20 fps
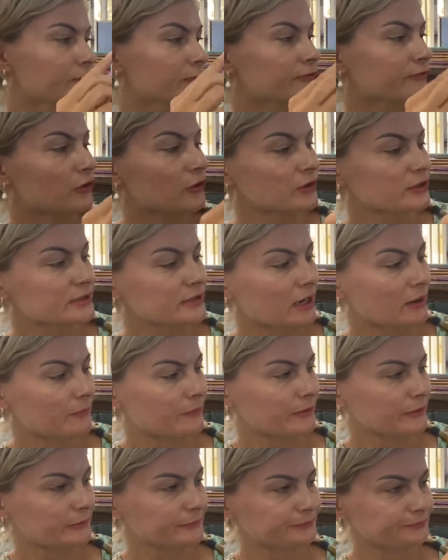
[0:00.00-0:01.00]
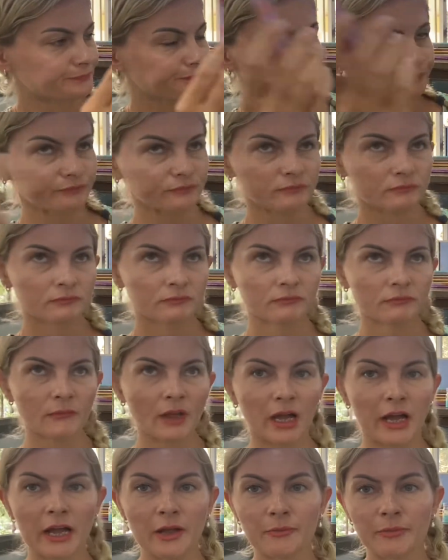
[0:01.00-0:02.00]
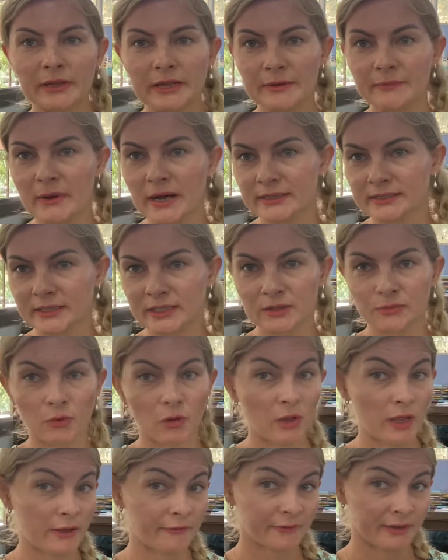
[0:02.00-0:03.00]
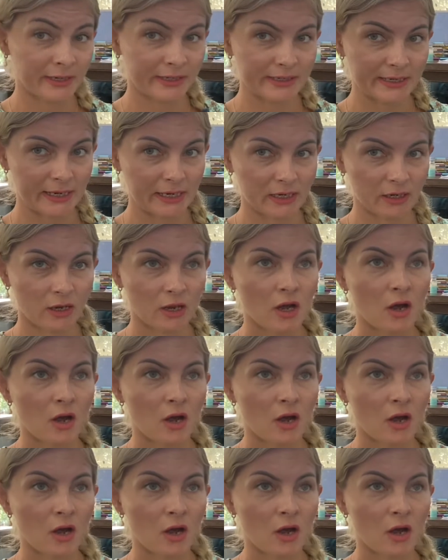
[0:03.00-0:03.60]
For example, I play basketball every day,